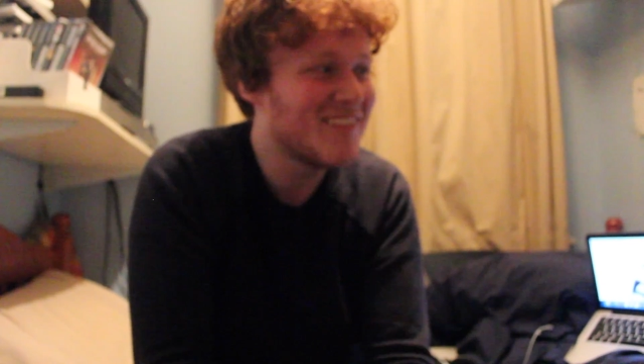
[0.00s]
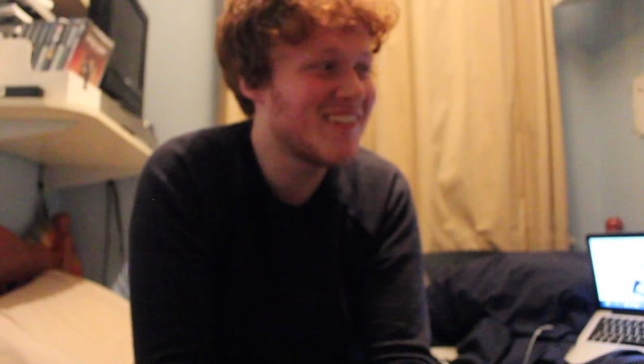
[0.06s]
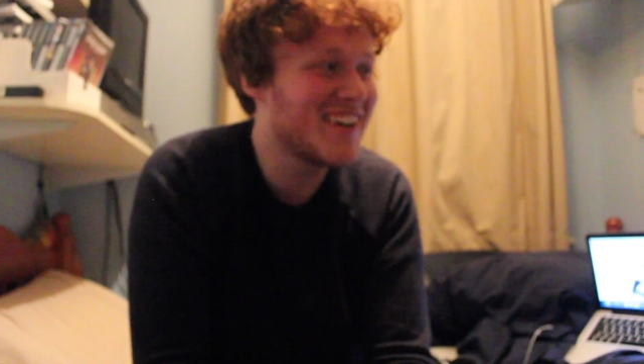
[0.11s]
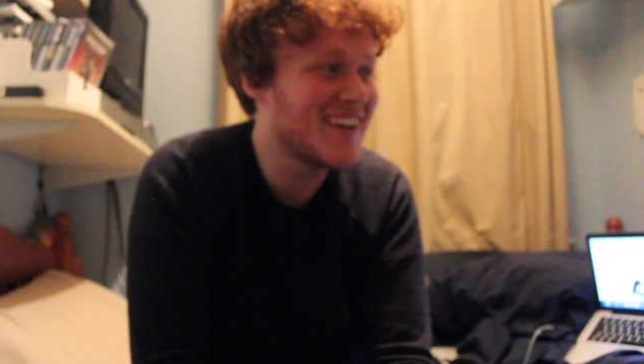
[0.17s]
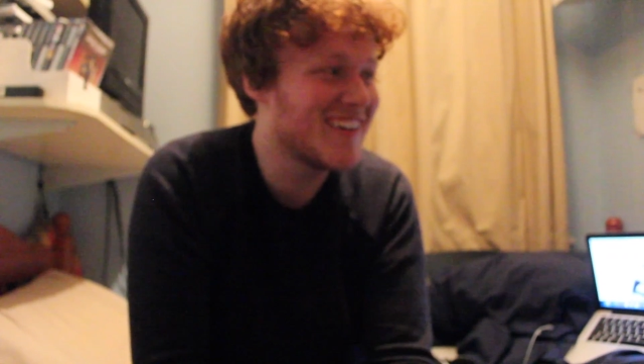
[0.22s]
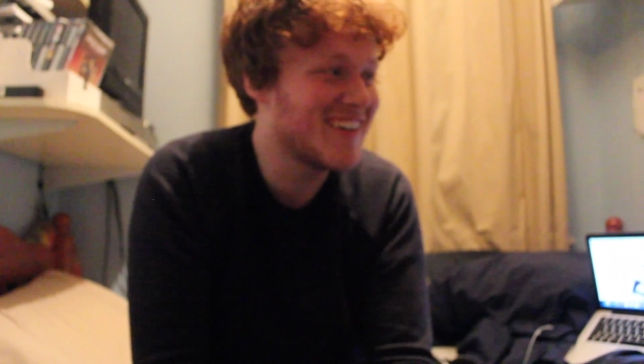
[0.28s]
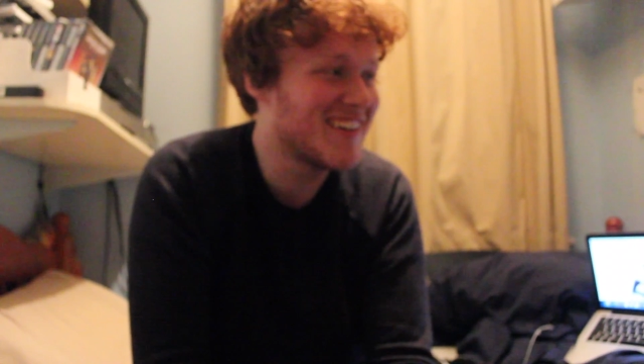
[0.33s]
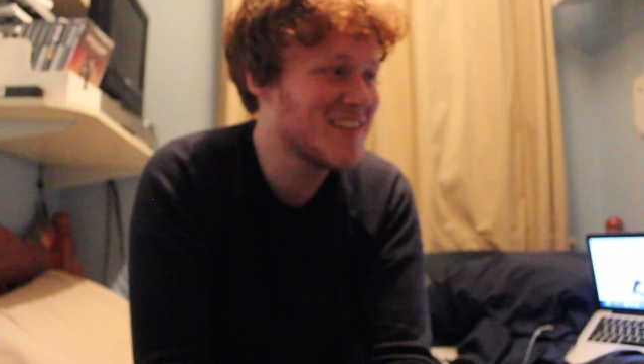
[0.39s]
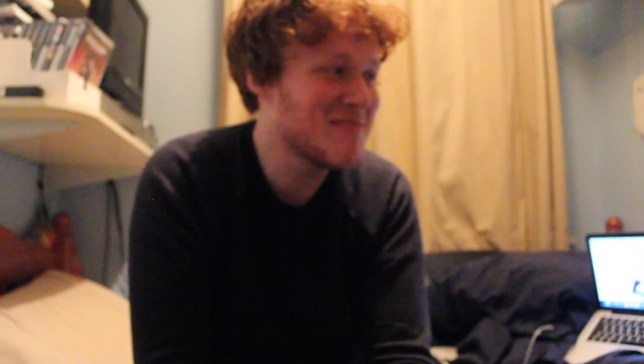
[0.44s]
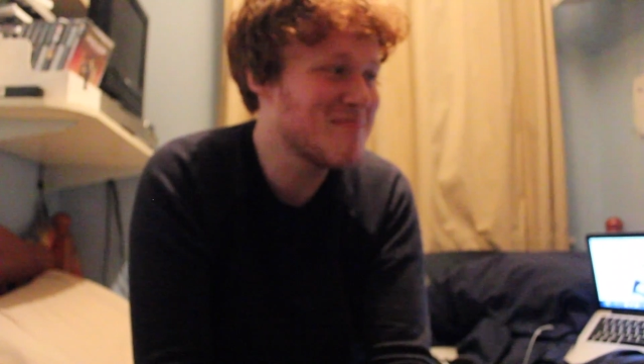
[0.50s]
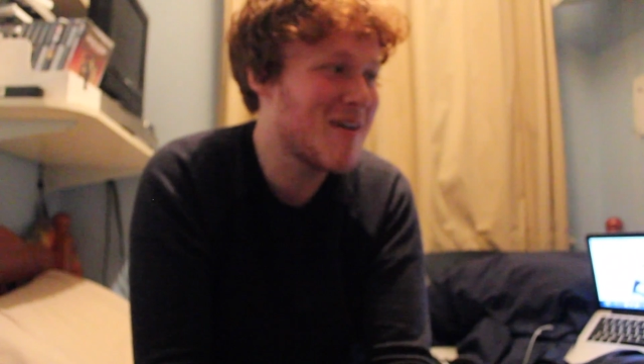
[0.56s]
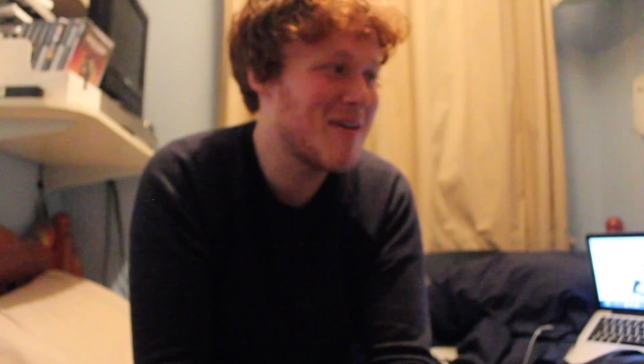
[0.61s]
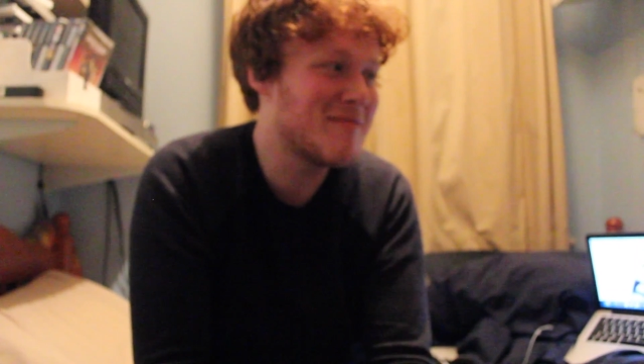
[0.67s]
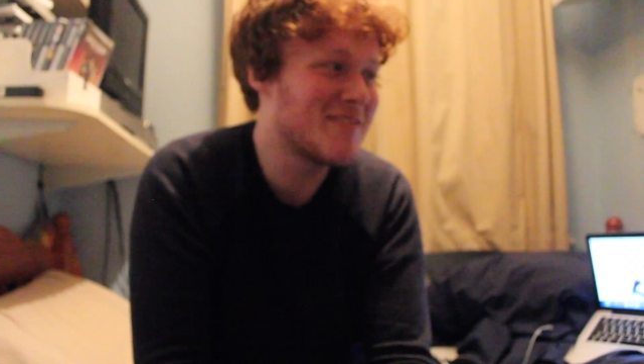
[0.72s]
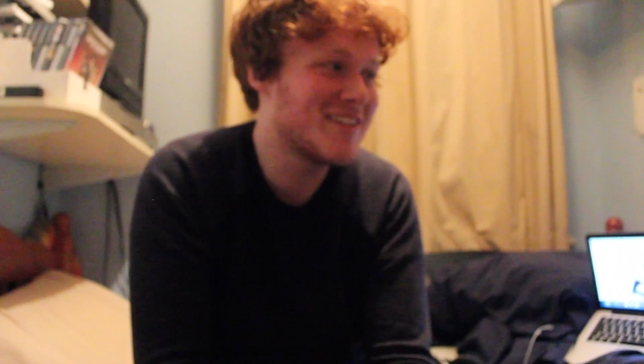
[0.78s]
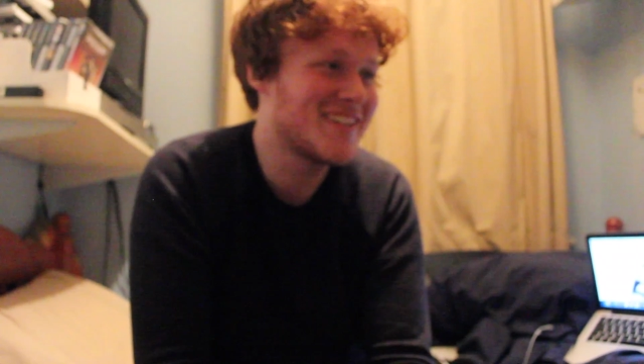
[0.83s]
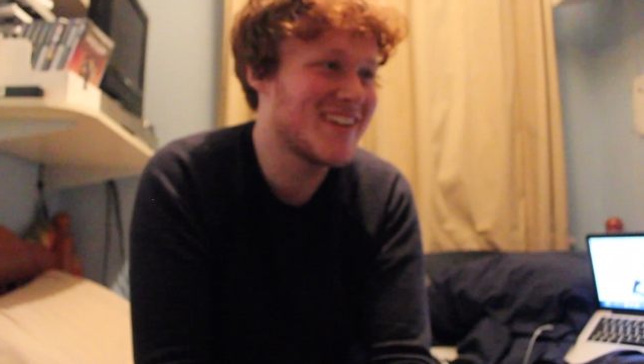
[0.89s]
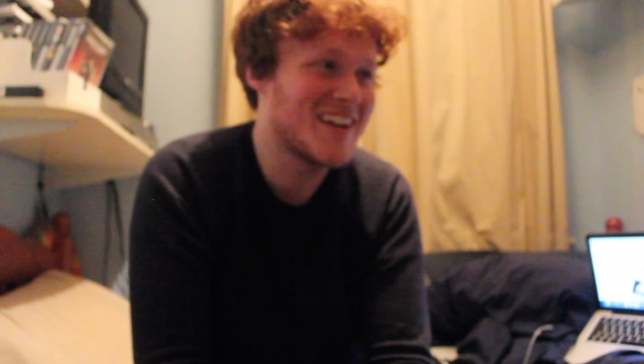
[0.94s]
We don't know the
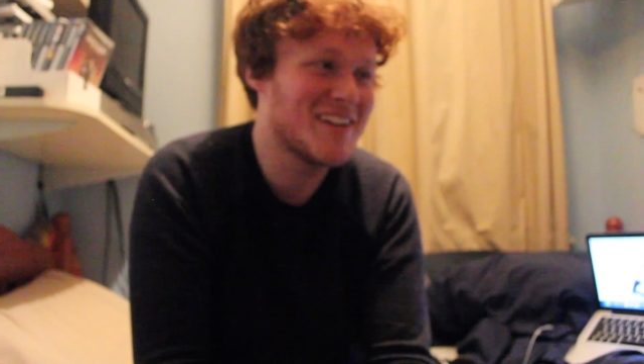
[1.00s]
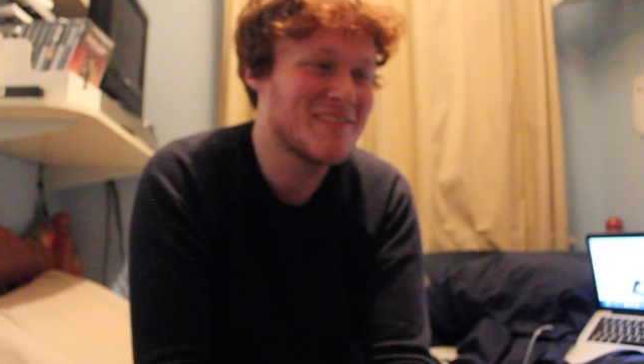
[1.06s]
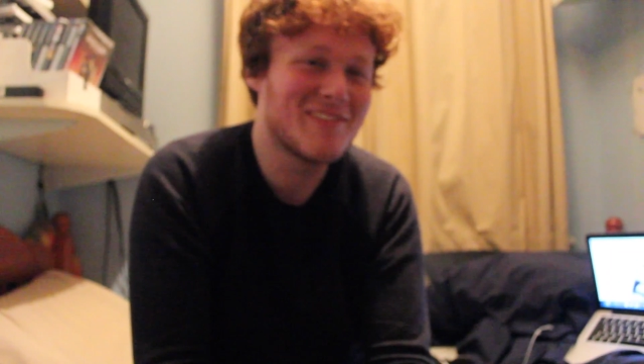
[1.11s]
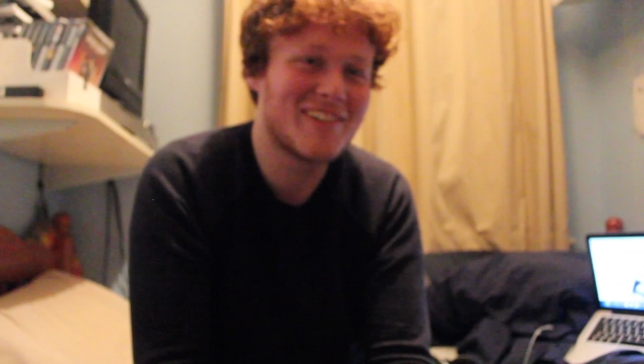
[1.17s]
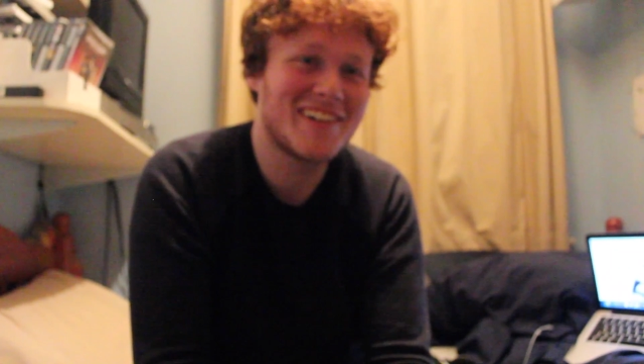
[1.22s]
baby's gender,